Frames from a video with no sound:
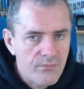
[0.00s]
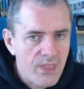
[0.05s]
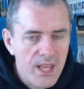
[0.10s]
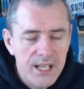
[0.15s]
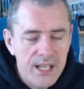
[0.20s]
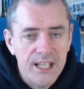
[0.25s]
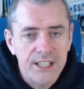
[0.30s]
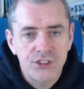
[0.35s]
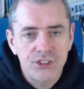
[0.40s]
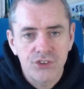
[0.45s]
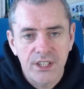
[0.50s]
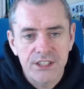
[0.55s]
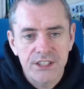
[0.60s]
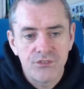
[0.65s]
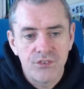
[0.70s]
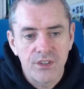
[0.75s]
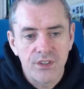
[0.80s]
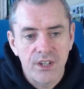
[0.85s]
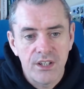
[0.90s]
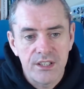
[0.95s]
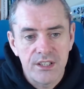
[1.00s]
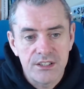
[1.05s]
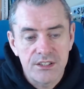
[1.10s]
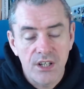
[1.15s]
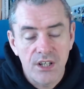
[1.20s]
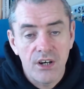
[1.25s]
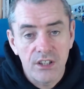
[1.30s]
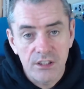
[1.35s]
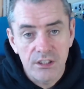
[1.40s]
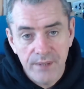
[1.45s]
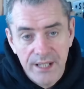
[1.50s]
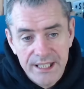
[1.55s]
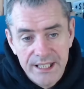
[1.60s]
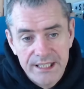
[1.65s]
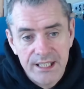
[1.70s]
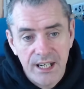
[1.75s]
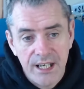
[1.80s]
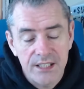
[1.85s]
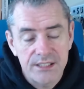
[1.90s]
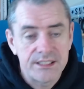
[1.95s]
and that transferred on into automatic
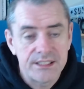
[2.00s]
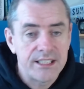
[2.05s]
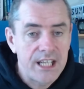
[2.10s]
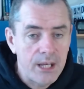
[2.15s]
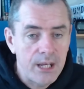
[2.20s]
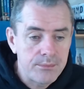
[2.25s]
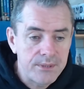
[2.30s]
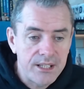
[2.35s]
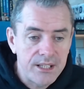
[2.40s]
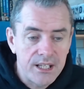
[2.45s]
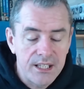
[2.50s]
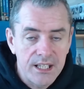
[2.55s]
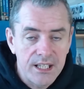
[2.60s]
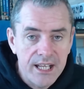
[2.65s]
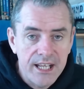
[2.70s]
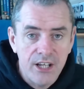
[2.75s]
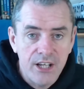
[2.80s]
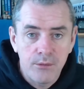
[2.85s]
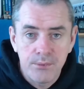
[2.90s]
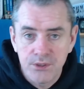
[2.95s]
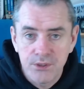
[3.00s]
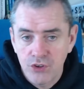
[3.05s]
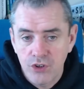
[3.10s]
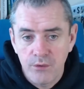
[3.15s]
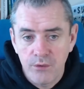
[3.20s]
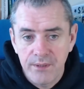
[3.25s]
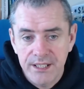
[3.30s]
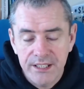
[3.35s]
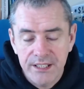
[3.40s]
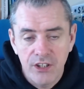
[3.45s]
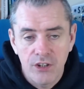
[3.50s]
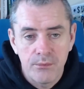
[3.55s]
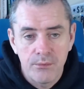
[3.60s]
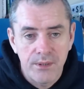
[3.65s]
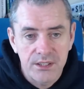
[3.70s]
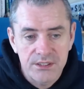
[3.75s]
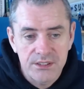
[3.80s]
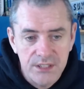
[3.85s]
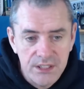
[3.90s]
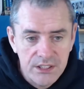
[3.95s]
cars that kept the kind of layout but took away the
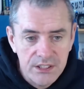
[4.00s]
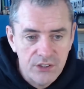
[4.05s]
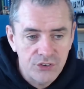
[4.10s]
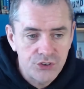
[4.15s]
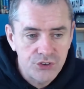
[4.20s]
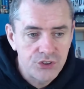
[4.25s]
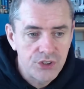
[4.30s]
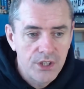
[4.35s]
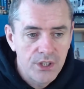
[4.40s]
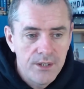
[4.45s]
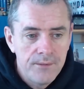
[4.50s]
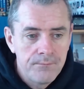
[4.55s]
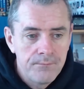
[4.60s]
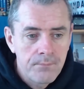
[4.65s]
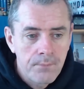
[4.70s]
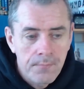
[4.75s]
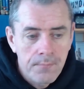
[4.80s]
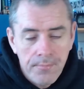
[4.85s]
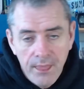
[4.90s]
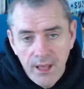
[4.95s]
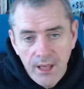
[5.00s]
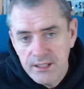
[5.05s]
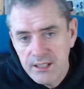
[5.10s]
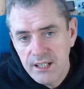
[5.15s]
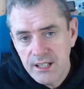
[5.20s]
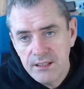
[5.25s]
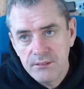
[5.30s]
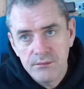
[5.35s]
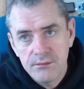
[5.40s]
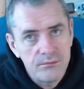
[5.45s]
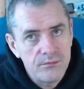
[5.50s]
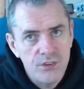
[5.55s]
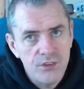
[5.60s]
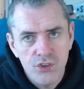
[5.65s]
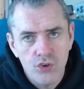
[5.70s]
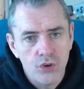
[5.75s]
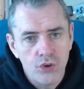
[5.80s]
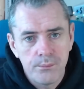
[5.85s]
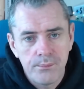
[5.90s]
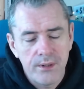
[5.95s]
gearbox and the clutch. And then
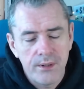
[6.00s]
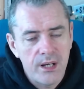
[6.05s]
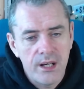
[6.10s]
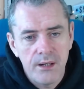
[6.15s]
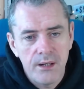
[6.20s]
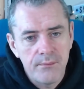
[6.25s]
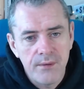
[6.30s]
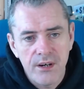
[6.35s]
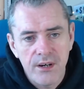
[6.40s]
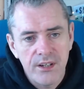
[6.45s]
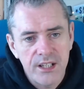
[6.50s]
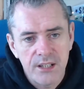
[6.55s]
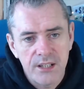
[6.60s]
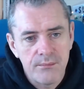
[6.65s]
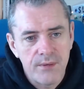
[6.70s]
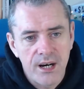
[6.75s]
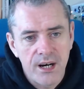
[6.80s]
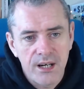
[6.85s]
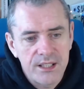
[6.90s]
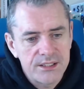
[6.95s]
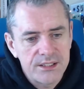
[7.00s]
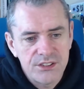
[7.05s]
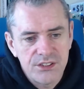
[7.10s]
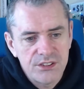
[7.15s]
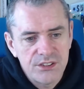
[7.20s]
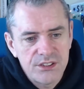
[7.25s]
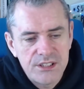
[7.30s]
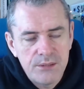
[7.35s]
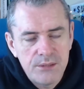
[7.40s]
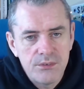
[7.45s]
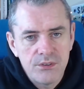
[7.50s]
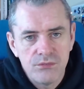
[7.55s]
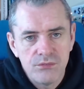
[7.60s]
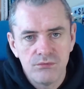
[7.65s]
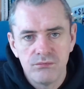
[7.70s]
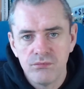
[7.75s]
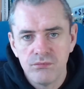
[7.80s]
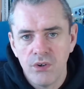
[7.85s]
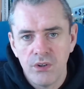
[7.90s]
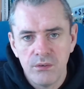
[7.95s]
American markets just seem to
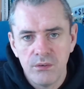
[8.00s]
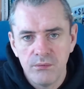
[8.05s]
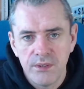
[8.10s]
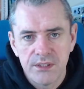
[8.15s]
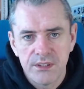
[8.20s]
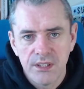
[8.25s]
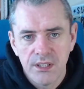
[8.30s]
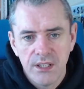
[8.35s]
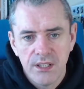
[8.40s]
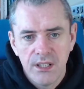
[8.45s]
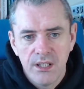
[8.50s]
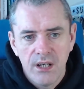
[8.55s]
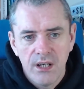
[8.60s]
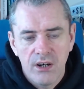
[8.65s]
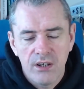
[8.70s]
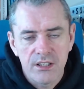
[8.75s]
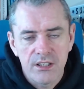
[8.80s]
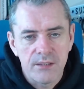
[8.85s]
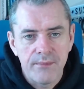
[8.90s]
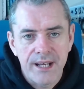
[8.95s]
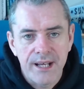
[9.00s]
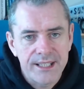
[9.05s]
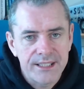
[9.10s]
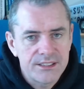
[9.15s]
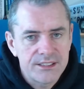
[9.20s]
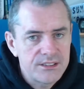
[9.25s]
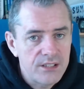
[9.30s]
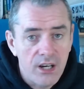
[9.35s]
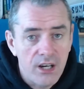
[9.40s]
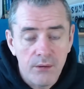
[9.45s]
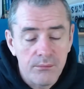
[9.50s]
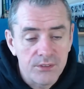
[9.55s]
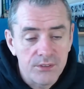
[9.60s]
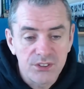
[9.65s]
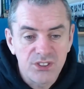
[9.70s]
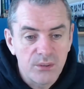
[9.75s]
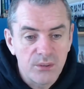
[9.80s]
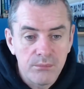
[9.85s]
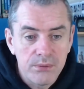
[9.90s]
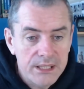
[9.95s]
run with automatics
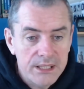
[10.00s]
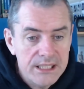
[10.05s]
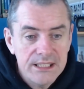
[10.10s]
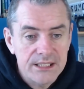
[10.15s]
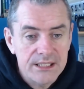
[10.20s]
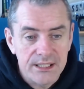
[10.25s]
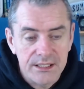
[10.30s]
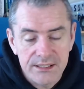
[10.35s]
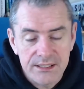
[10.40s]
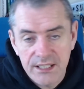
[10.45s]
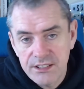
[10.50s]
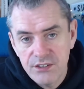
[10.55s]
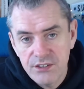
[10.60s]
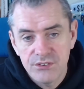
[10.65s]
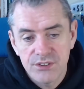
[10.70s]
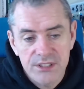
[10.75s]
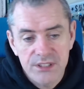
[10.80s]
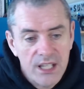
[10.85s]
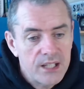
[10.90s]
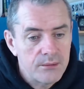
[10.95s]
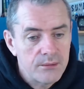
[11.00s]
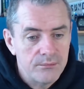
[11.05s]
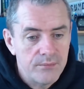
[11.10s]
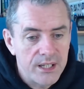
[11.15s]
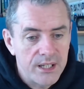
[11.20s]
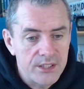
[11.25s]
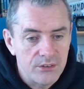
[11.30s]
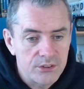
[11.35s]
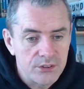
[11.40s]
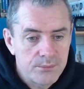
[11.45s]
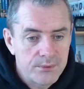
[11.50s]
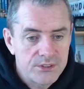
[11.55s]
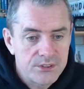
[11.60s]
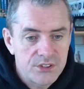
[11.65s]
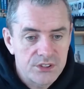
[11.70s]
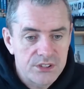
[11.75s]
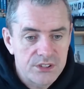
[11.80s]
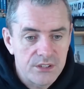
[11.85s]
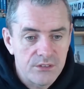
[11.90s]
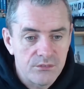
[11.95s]
almost completely. They do sell manuals, but
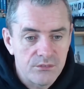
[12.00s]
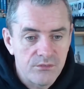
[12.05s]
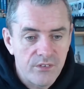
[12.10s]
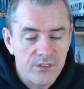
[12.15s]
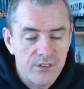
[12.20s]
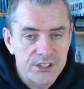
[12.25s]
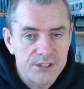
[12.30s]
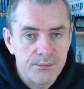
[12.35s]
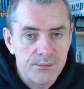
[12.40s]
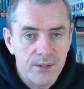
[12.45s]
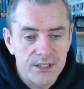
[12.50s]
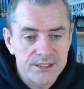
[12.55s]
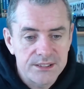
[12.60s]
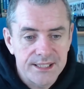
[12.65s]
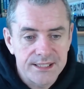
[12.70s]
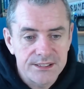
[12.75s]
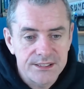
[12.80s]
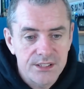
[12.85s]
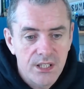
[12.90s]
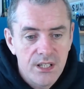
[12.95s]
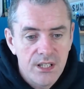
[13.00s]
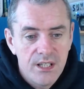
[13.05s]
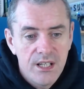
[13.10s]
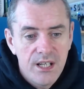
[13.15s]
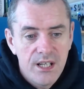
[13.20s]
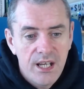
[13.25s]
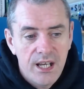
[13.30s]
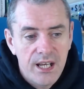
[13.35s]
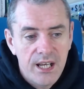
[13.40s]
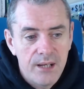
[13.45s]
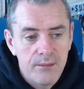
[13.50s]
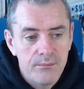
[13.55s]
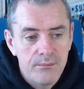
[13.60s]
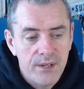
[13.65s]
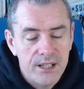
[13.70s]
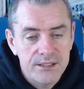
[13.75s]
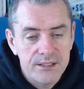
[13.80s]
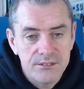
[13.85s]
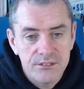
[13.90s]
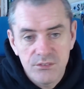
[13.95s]
just in a very small sense.
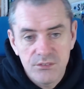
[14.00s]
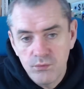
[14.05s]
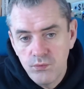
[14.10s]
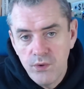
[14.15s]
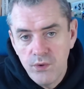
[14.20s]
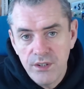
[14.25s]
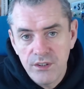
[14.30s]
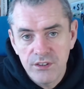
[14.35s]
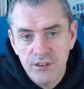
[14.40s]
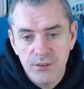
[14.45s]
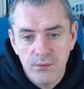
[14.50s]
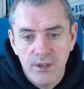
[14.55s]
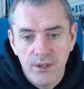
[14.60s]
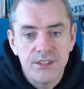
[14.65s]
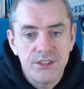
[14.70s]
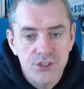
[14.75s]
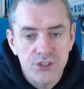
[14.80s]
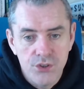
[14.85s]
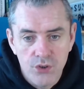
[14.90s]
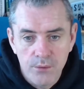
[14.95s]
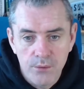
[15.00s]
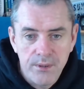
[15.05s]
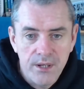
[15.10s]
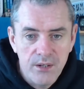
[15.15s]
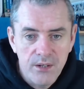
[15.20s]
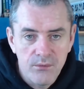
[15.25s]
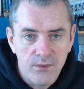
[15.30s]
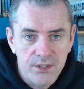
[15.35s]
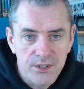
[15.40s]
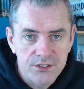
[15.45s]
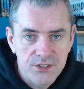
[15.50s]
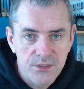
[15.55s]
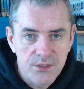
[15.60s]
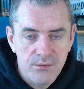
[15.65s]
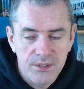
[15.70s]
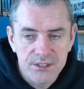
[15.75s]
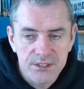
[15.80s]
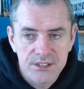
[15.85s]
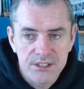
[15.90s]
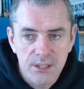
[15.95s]
And we're the ones, the European ones, are the
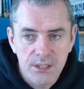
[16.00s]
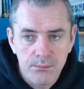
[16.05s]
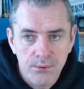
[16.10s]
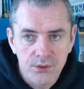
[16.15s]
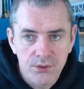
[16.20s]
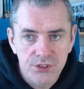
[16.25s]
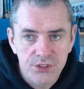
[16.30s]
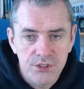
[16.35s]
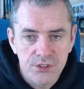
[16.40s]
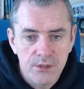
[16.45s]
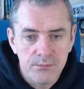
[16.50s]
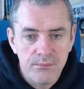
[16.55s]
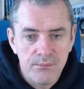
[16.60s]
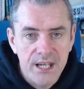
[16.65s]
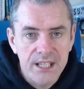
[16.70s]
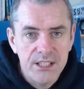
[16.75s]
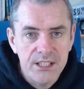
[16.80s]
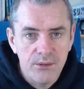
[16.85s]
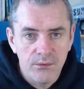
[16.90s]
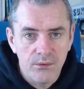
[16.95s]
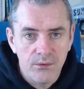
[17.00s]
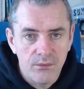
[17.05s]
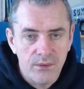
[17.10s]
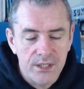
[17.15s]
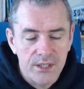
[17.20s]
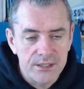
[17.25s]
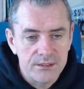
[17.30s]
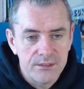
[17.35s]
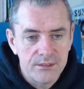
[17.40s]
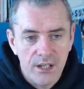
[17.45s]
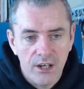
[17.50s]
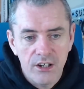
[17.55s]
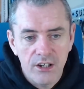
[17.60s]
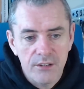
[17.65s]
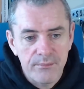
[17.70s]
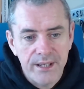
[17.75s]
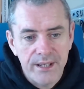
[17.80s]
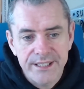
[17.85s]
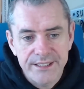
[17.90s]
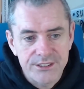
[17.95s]
ones still pushing the manual one.
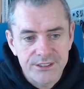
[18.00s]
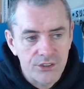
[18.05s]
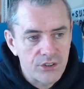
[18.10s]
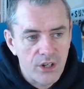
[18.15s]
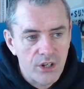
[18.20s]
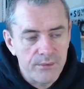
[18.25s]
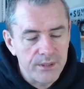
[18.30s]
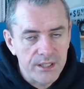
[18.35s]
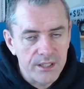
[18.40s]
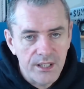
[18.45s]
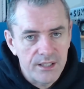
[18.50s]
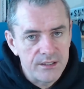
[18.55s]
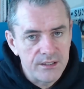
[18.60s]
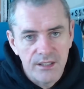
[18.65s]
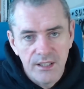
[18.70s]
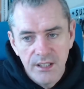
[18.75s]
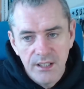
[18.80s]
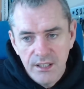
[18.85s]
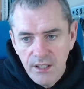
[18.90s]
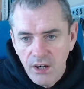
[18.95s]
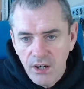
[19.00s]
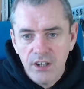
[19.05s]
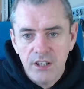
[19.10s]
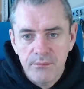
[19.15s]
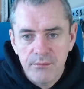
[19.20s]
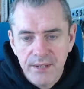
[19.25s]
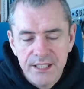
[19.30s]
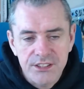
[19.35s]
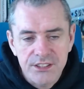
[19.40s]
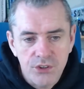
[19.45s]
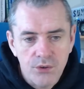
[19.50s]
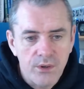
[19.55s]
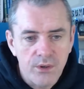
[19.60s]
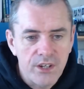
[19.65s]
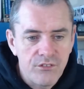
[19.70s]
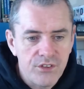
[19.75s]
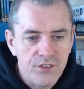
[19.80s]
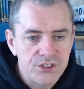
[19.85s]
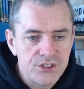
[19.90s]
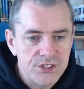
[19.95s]
Automatics are coming, and automatics are quite
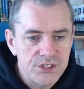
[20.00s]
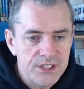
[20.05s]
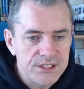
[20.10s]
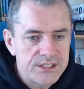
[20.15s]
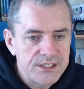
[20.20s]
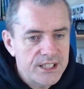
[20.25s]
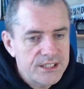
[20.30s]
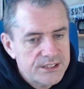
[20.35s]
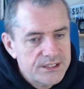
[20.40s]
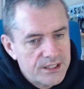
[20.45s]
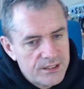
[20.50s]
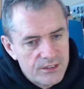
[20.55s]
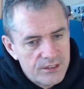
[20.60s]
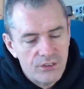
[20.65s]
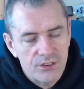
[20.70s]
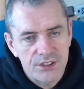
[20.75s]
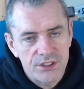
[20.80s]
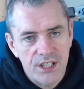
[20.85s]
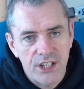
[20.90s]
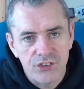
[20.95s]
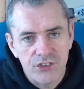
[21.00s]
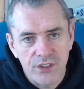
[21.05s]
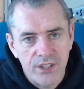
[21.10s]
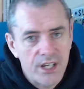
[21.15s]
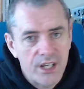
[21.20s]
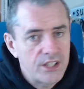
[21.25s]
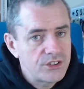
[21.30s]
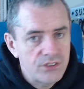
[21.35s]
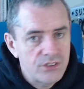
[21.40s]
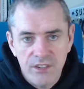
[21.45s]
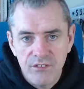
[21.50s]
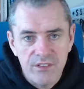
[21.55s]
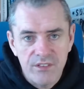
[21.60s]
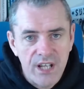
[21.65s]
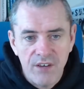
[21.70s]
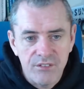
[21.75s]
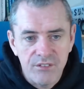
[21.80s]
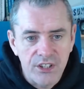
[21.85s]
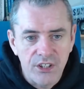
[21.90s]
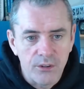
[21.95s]
efficient these days. And of course, electric cars don't even
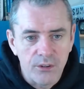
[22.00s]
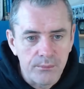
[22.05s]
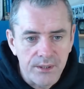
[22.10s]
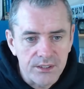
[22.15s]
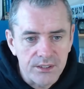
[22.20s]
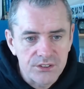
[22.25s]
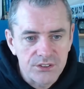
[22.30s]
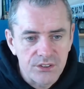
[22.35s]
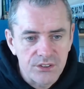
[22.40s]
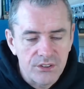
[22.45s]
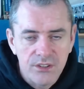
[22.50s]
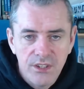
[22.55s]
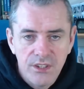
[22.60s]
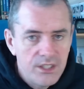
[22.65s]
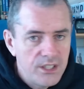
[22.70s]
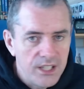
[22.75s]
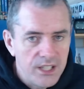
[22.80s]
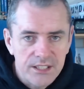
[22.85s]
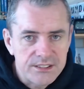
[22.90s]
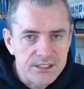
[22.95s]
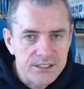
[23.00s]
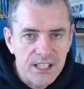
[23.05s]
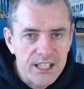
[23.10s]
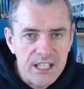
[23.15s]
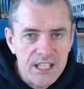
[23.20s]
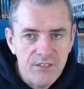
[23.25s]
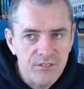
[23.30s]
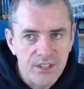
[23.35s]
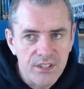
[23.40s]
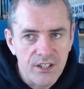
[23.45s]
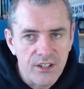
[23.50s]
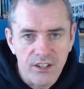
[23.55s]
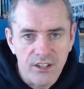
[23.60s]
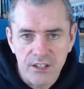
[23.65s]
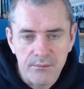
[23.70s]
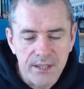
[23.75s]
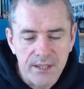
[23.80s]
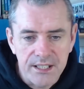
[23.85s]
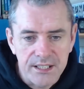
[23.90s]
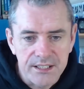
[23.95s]
have a gearbox, so it's not even an
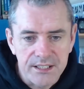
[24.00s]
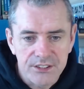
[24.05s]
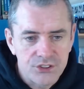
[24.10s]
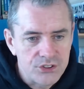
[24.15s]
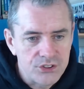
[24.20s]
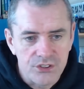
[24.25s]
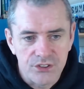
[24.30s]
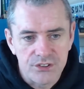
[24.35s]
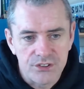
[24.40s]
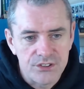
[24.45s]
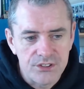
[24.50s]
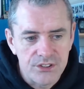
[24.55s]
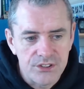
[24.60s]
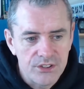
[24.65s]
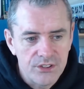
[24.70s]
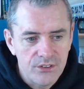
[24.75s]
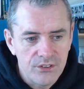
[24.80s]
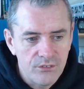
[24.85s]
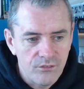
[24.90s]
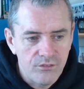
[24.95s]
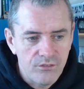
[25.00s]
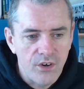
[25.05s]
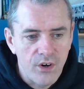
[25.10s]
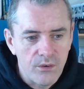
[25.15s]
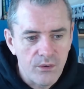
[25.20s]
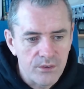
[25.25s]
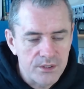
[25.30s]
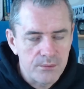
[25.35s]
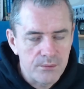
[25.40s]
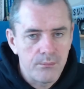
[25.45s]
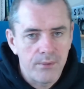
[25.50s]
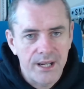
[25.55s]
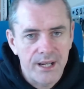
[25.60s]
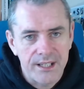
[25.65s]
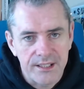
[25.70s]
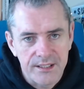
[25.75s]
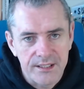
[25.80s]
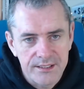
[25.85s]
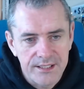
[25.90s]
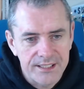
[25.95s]
automatic. It's just forward and
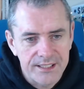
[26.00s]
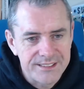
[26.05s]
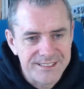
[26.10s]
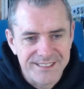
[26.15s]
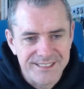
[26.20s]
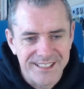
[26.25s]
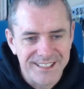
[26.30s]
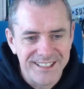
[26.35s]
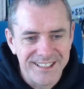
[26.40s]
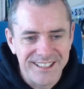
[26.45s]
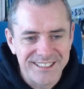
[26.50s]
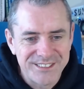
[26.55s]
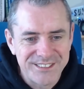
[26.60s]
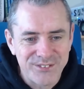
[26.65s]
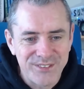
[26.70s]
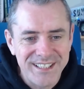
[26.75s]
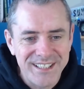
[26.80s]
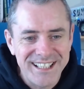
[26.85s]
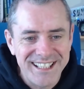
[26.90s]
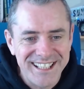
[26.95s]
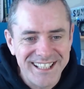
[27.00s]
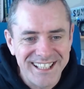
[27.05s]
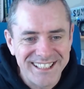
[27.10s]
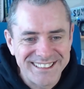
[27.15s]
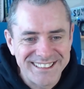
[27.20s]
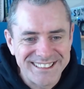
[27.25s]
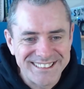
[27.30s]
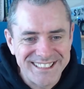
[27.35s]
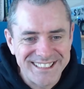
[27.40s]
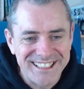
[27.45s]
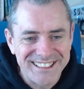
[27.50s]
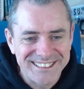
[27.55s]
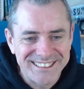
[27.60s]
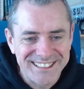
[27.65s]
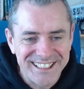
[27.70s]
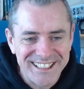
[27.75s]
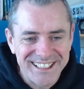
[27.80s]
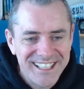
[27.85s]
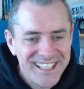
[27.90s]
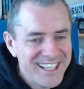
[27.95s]
back. That's really it.
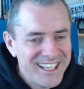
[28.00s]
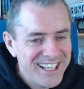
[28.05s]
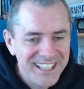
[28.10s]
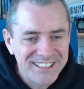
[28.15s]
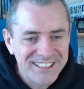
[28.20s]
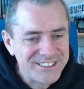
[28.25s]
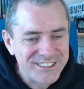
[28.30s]
Essentially, it's